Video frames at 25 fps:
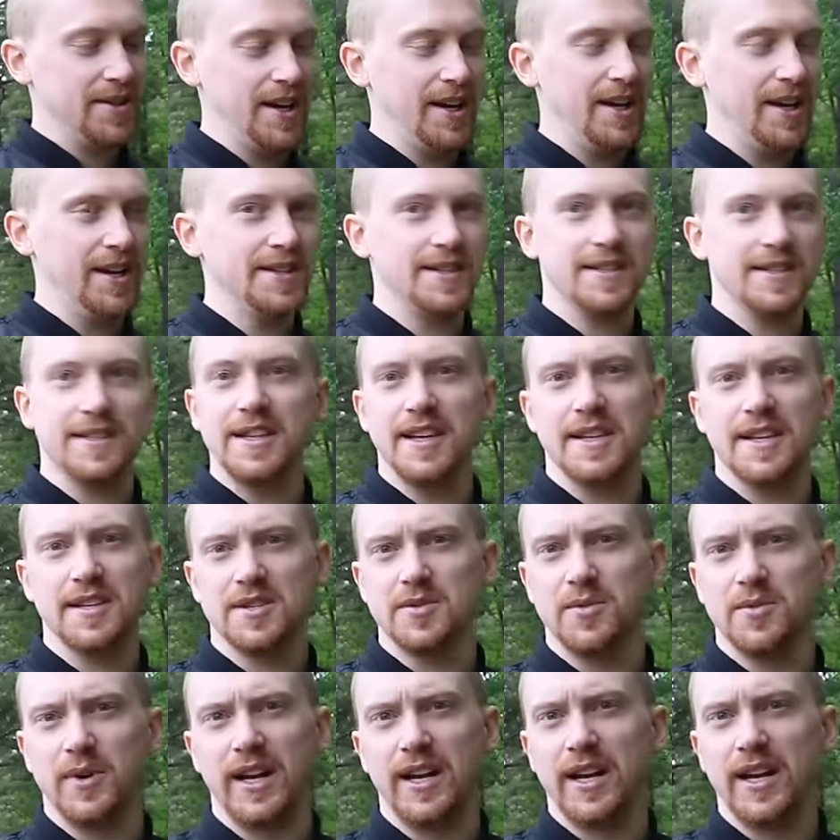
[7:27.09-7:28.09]
uh,
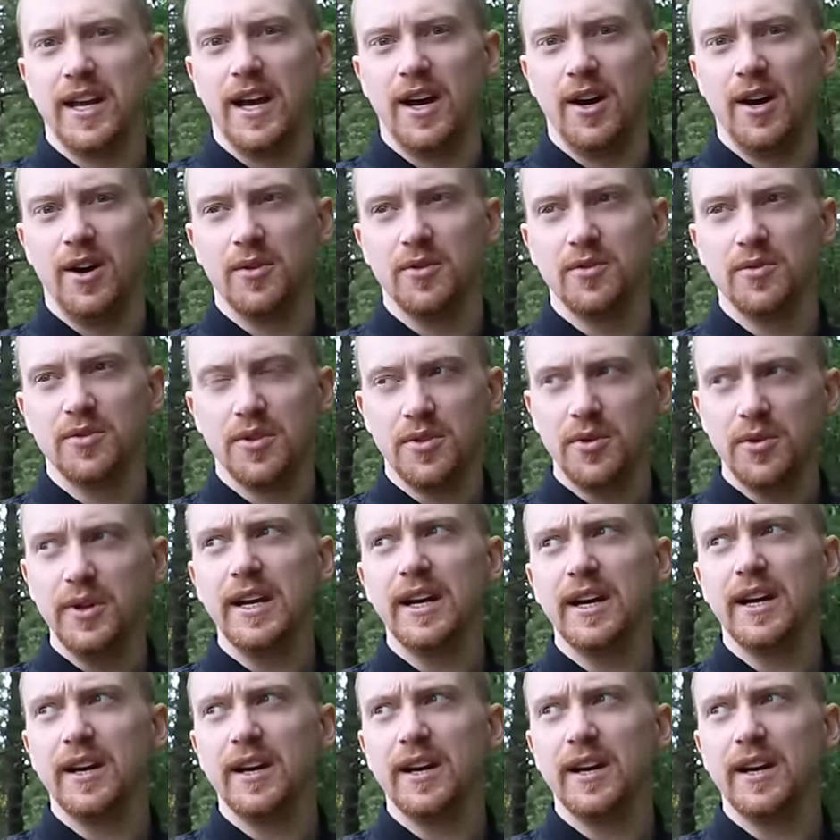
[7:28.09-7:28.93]
six right now. Three